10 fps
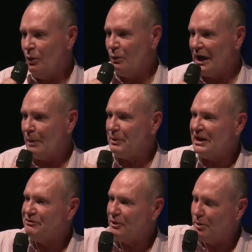When I
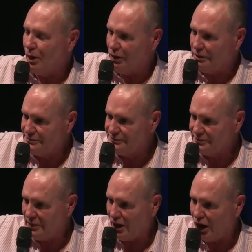played football
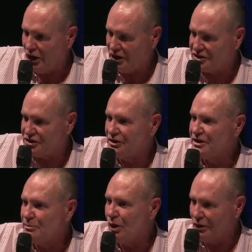on a
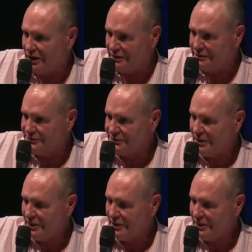Sunday morning,